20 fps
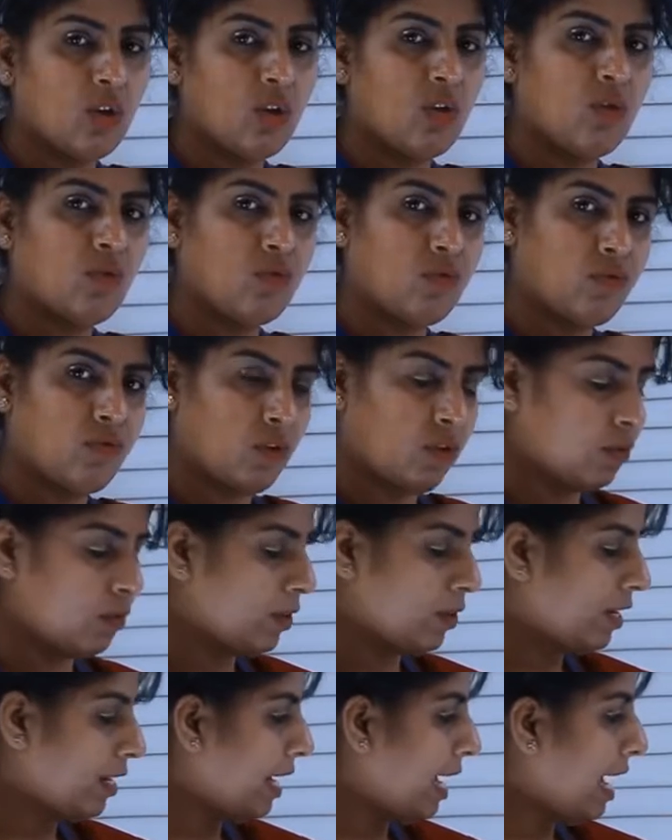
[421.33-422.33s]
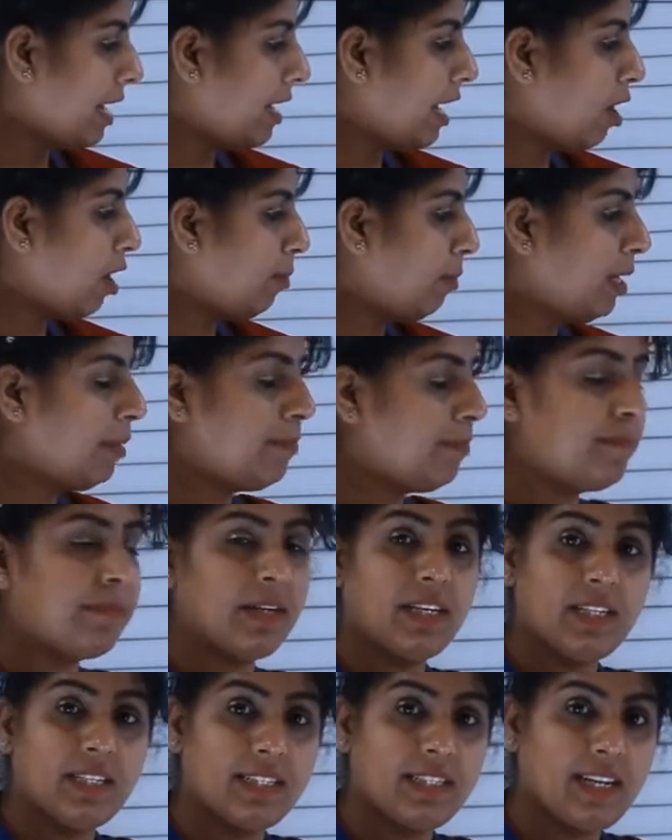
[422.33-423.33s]
4. And how many
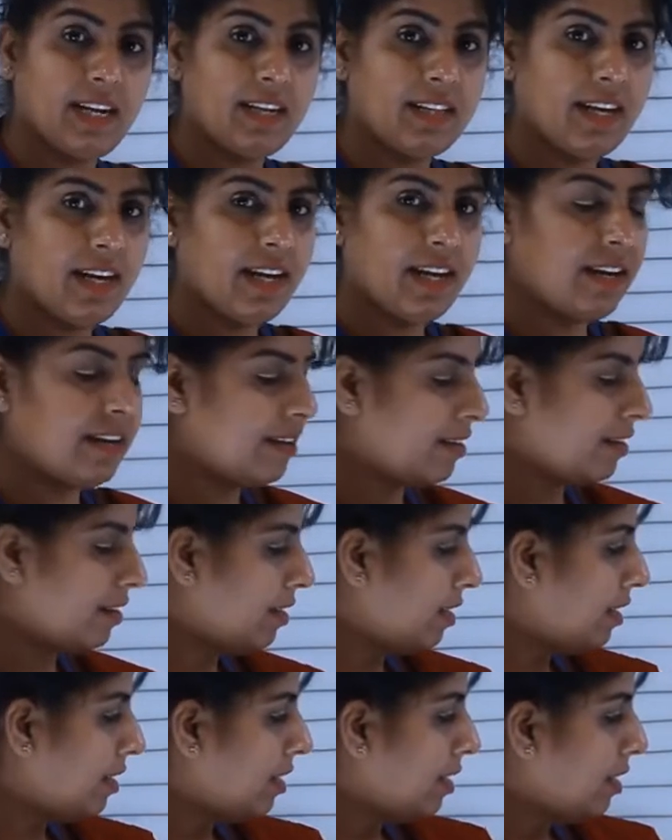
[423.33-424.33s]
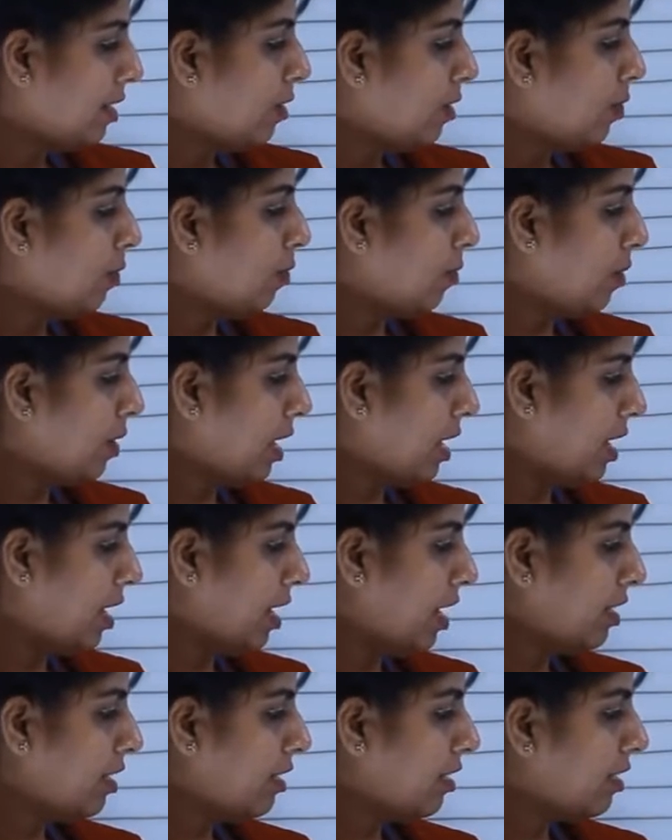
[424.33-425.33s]
birds are there? 1,
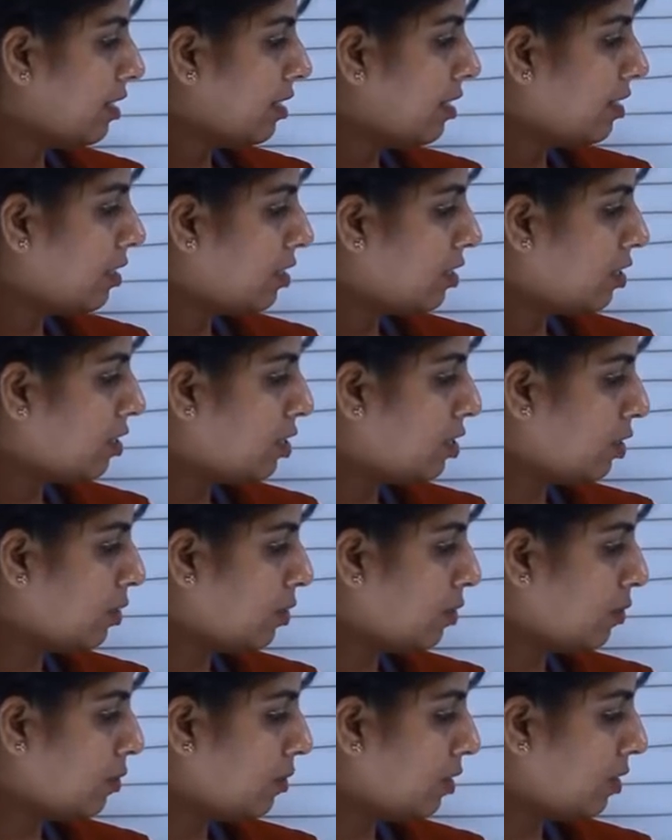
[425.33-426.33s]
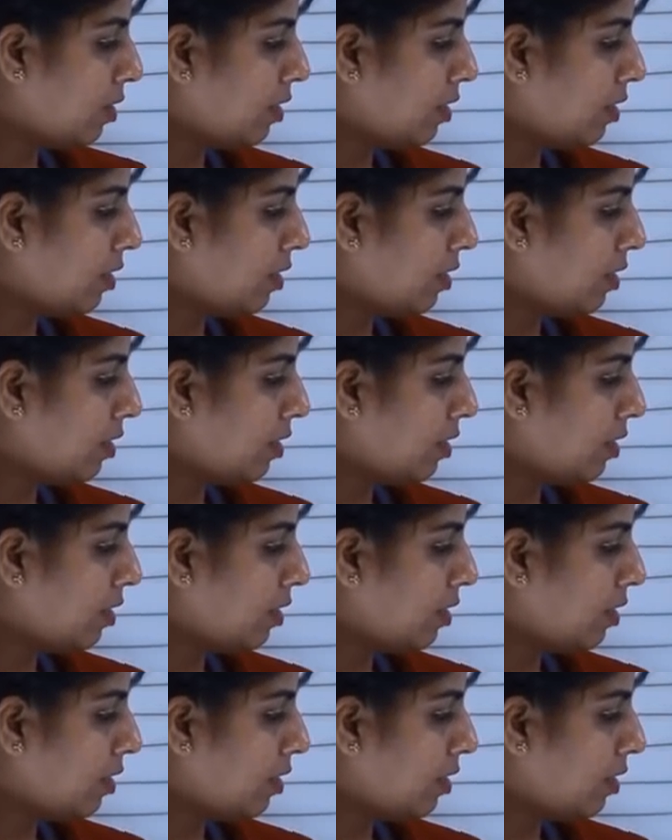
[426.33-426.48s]
2,